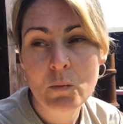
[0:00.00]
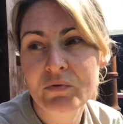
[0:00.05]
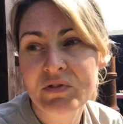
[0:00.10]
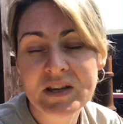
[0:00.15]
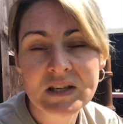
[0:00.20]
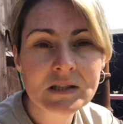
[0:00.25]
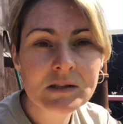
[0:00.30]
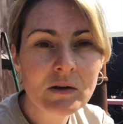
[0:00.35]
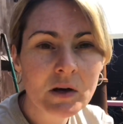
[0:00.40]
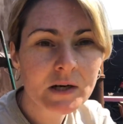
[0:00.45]

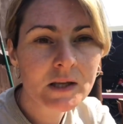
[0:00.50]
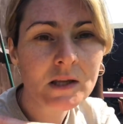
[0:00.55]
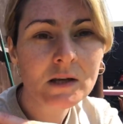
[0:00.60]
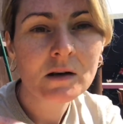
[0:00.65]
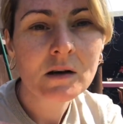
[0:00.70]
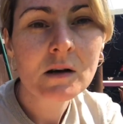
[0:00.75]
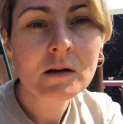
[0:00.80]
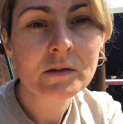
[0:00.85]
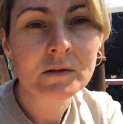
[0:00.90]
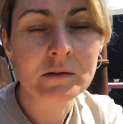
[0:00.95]
this side of the
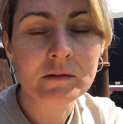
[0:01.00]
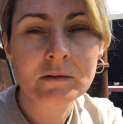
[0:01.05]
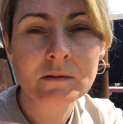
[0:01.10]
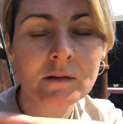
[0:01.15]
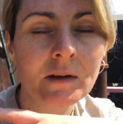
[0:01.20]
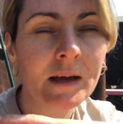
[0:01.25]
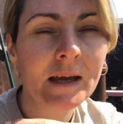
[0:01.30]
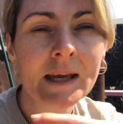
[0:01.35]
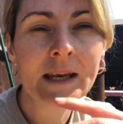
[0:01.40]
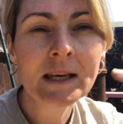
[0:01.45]

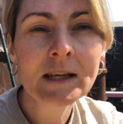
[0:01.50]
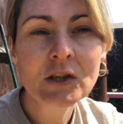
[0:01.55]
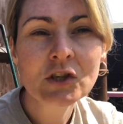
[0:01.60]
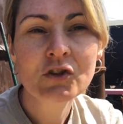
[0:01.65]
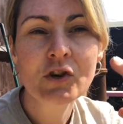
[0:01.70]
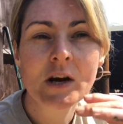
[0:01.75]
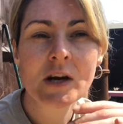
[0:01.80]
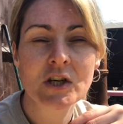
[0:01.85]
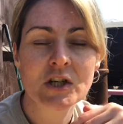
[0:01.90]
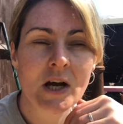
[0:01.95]
garden. Isn't it
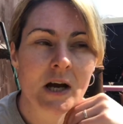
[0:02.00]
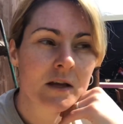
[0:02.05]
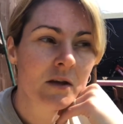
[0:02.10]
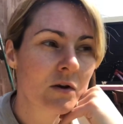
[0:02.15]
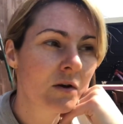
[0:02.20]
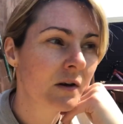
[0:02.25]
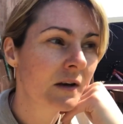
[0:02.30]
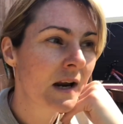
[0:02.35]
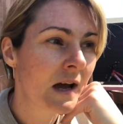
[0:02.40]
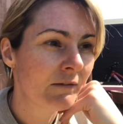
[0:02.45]
strange how you
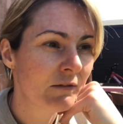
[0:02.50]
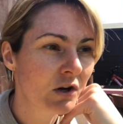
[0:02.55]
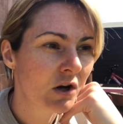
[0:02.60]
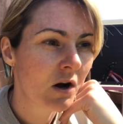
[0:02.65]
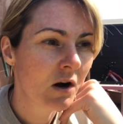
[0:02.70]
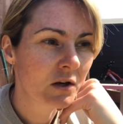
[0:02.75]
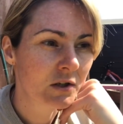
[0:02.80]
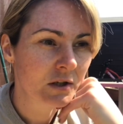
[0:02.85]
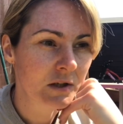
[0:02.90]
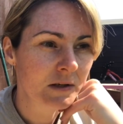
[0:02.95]
can have a
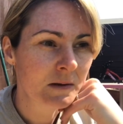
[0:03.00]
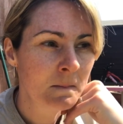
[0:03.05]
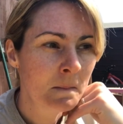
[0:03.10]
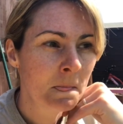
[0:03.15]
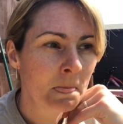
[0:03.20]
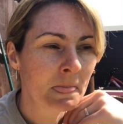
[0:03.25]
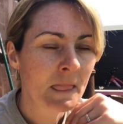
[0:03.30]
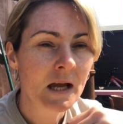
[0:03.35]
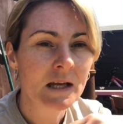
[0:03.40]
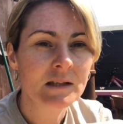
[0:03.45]
garden
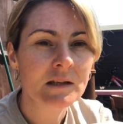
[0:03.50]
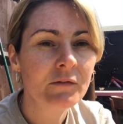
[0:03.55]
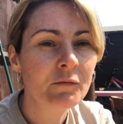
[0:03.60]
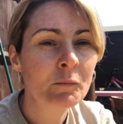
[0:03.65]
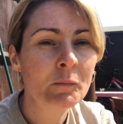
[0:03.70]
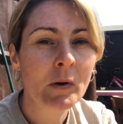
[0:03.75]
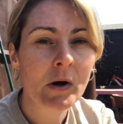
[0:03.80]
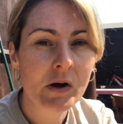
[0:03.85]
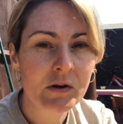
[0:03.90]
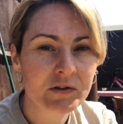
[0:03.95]
and
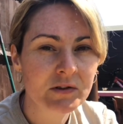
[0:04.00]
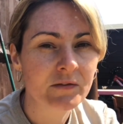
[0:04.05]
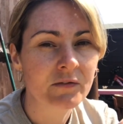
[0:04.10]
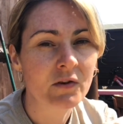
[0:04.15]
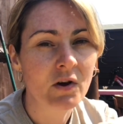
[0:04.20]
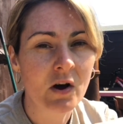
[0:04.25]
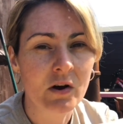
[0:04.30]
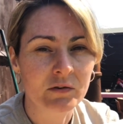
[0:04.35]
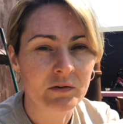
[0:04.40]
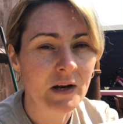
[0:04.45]
different parts of the
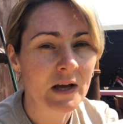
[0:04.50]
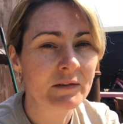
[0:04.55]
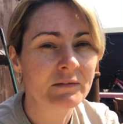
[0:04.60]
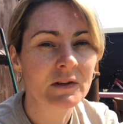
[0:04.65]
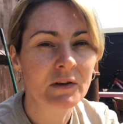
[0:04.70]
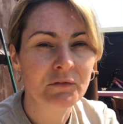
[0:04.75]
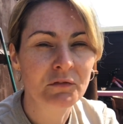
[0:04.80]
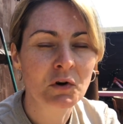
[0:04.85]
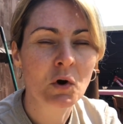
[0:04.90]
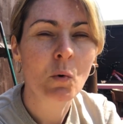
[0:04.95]
garden have
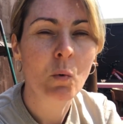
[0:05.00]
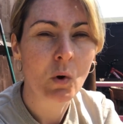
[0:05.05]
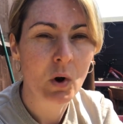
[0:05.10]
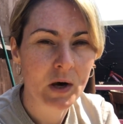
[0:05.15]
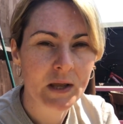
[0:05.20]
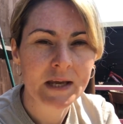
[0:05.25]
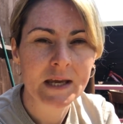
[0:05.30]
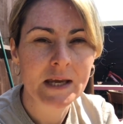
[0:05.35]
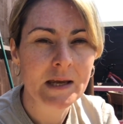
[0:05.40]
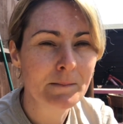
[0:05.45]
different
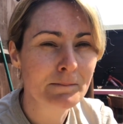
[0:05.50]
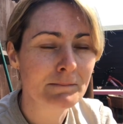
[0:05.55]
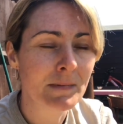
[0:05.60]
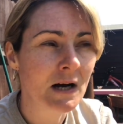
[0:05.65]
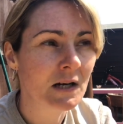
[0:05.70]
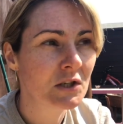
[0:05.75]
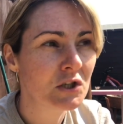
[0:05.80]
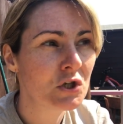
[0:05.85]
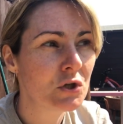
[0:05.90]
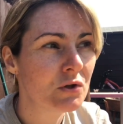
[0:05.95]
quality in
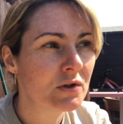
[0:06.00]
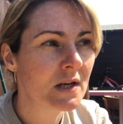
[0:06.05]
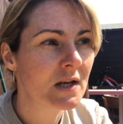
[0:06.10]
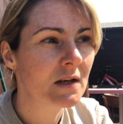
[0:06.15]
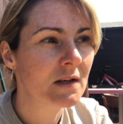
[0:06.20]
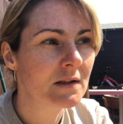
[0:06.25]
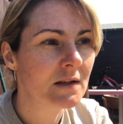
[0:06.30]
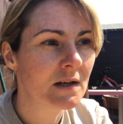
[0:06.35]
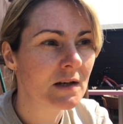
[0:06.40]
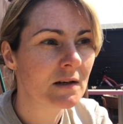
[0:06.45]
mud? You
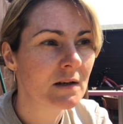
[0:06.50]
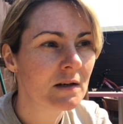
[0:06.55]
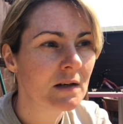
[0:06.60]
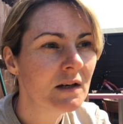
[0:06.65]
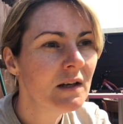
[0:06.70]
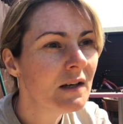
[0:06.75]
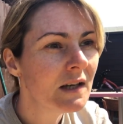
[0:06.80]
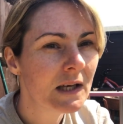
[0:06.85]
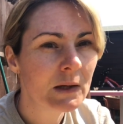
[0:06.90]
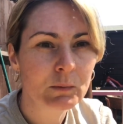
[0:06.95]
think that
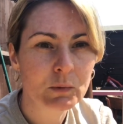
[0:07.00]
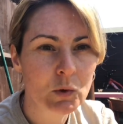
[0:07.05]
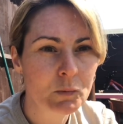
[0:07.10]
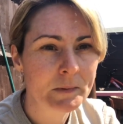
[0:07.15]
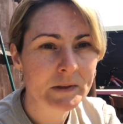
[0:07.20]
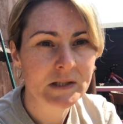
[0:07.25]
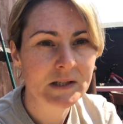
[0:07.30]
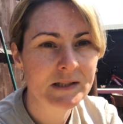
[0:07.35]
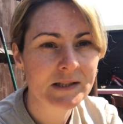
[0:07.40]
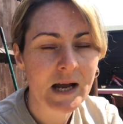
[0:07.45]
it would all
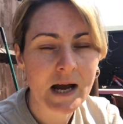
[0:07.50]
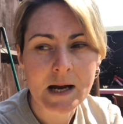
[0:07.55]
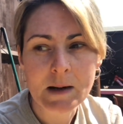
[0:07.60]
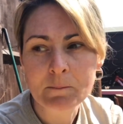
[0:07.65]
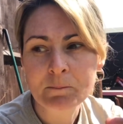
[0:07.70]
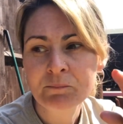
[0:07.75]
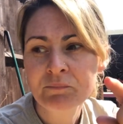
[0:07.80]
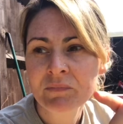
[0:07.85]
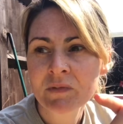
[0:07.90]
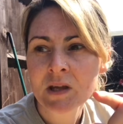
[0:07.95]
be the
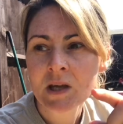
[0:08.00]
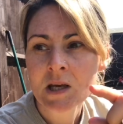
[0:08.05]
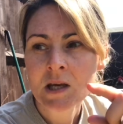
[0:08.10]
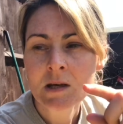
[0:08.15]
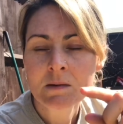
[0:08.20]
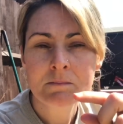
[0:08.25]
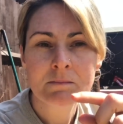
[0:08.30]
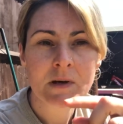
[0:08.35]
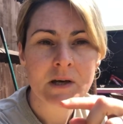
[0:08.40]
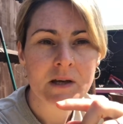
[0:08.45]
same,
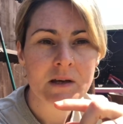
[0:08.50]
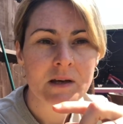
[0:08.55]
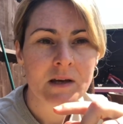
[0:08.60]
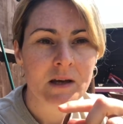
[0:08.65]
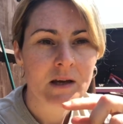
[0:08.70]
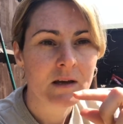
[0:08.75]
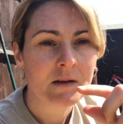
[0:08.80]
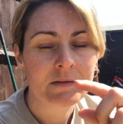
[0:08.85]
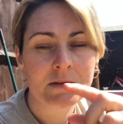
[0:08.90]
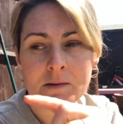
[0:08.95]
but
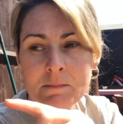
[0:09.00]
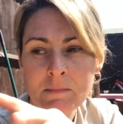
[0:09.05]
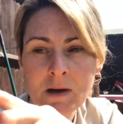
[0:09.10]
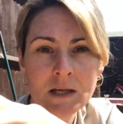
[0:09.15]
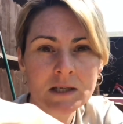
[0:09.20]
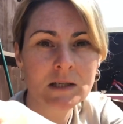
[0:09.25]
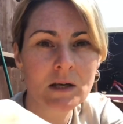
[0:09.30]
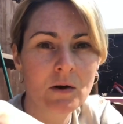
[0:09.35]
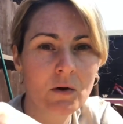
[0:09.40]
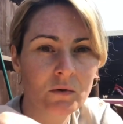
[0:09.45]
the
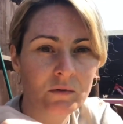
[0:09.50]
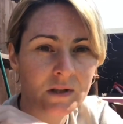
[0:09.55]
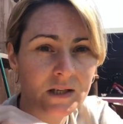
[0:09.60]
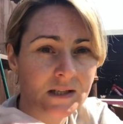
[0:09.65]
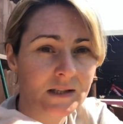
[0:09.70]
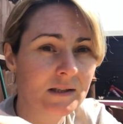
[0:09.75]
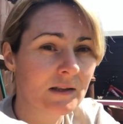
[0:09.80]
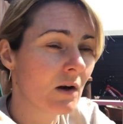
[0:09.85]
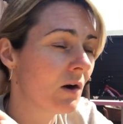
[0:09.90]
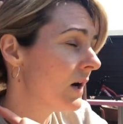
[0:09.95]
mud along
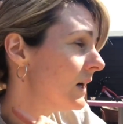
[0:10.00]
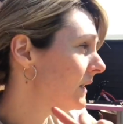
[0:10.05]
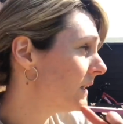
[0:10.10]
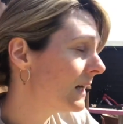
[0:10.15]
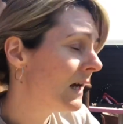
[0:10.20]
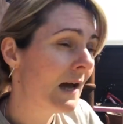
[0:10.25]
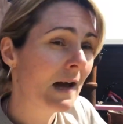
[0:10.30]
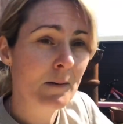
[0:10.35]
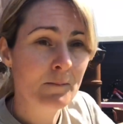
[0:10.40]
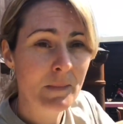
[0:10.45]
this side
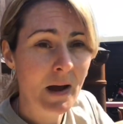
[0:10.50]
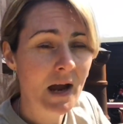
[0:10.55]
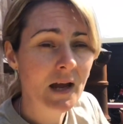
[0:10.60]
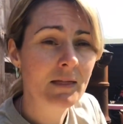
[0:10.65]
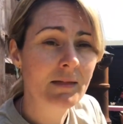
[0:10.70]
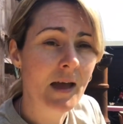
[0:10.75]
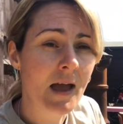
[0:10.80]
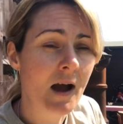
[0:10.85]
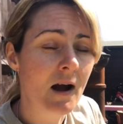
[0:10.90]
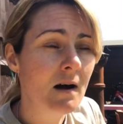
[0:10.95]
and
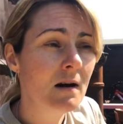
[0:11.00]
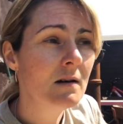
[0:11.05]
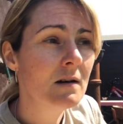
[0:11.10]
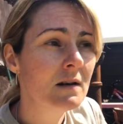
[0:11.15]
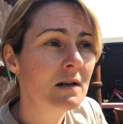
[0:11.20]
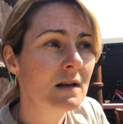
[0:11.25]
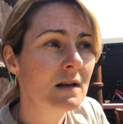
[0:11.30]
back there